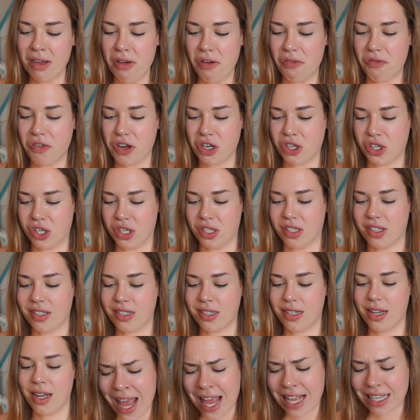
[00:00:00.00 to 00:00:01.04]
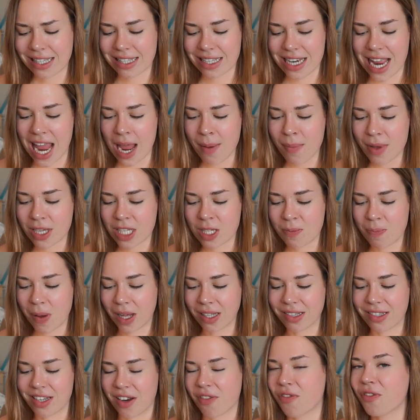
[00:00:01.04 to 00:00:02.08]
visions. His name is
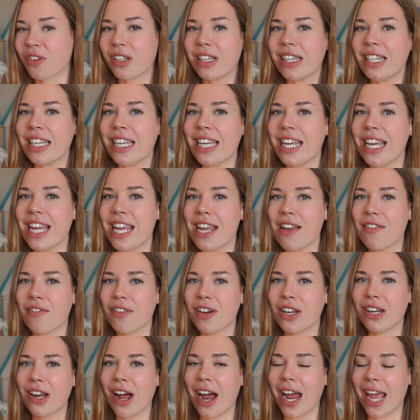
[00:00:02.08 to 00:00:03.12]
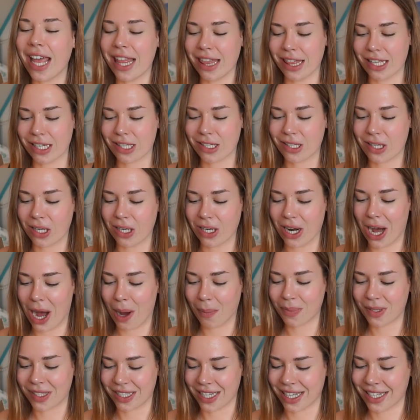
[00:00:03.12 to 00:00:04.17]
spelled differently even in the
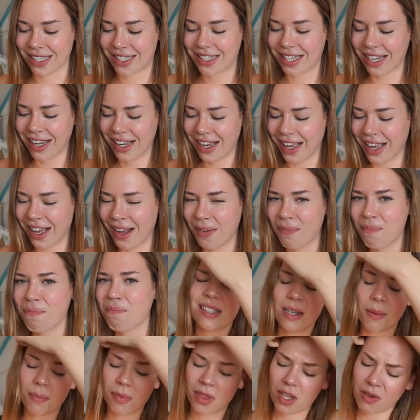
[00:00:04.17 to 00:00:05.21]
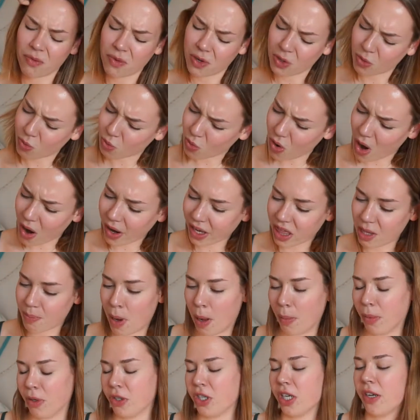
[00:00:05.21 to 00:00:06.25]
synopsis. Something went wrong in the
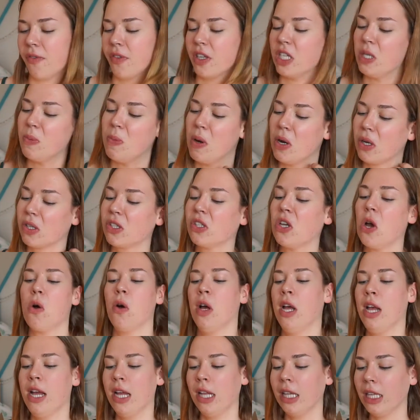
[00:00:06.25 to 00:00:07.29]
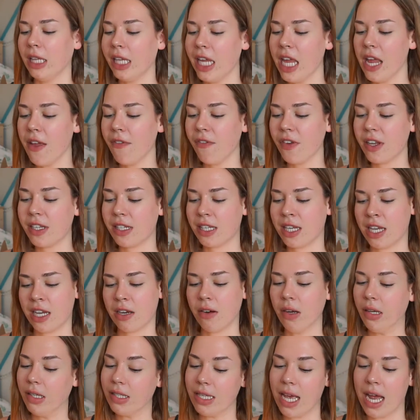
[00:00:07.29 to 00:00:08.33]
publishing of this book. So, Leif is
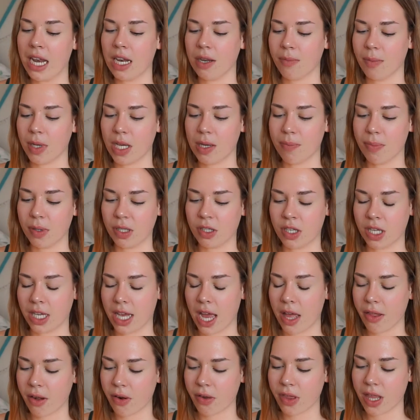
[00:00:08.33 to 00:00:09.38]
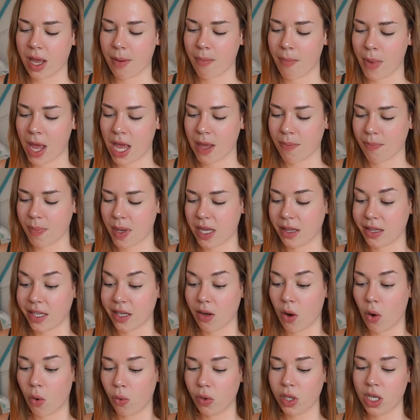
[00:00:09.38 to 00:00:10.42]
Kira's enemy, but together they may be
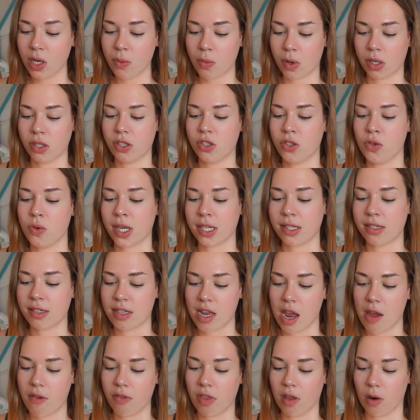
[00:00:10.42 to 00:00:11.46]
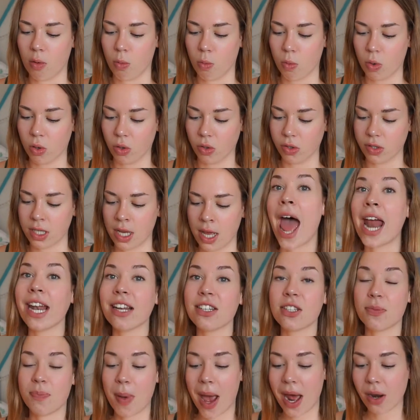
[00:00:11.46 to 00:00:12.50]
the only ones who can save their world. And
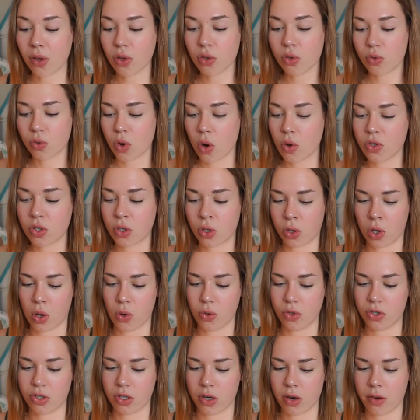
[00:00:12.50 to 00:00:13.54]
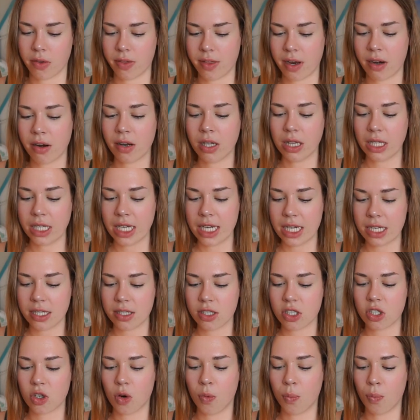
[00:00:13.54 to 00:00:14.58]
as battle grows closer, their
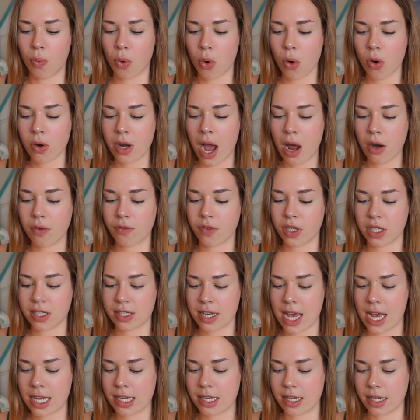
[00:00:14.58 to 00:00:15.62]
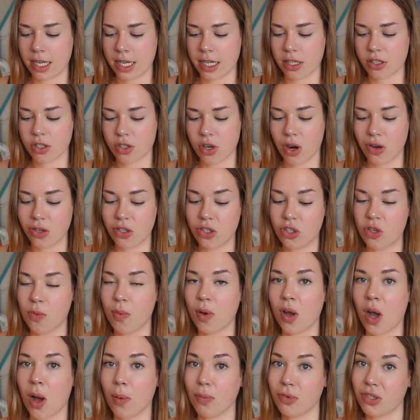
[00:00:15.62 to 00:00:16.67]
alliance, born out of necessity, starts to
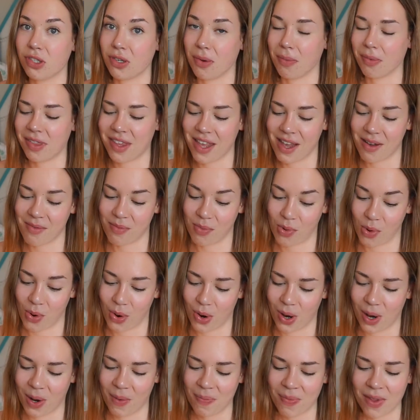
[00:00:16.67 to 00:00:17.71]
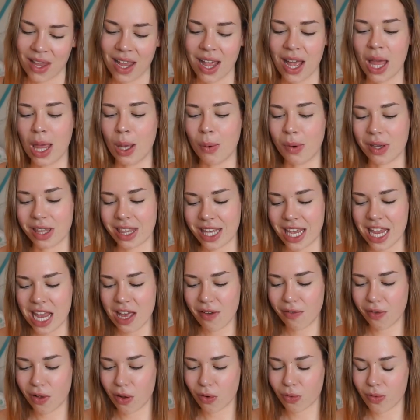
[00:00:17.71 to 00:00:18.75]
become something more. With
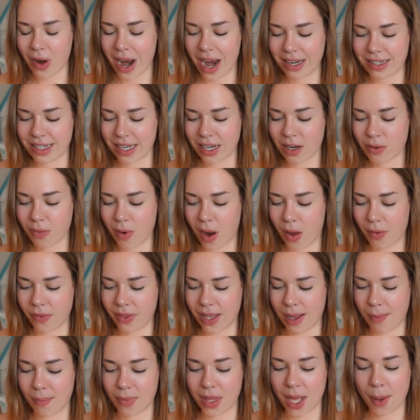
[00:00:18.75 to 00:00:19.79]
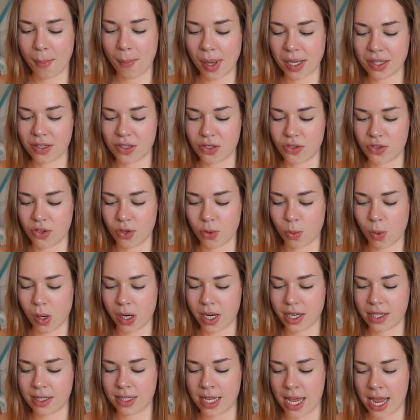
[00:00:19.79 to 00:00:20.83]
evil rising around them, they must do what
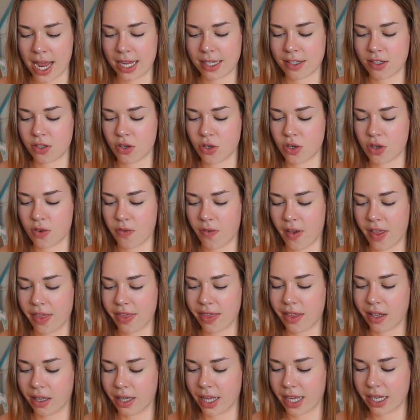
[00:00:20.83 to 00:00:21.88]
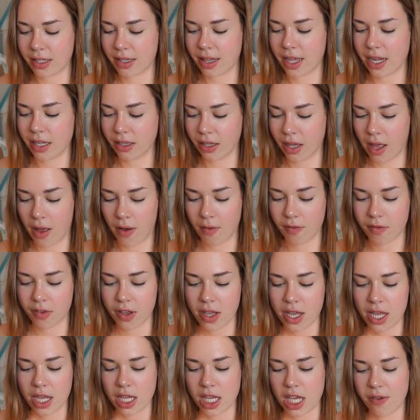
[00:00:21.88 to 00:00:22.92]
it takes to defend the land they love,
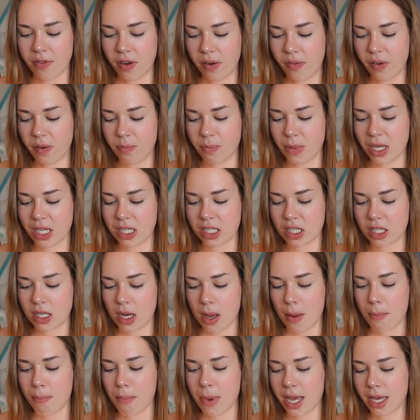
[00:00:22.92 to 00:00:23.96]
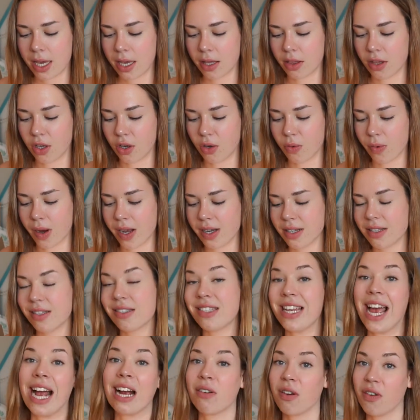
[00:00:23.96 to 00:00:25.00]
even if it means making the greatest
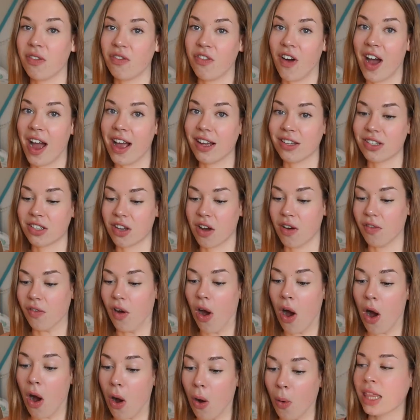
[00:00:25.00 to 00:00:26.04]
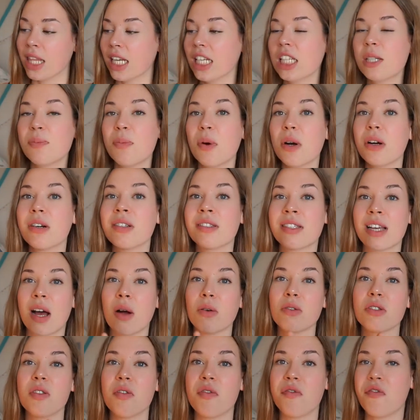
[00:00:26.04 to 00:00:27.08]
sacrifice of all. This book
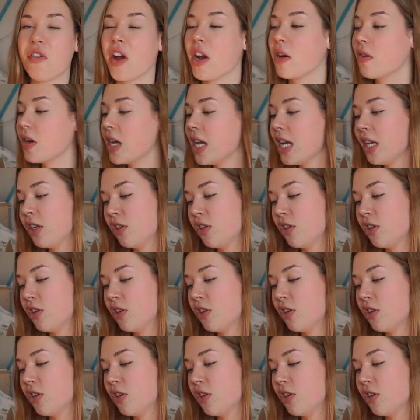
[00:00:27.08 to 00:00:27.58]
sounds very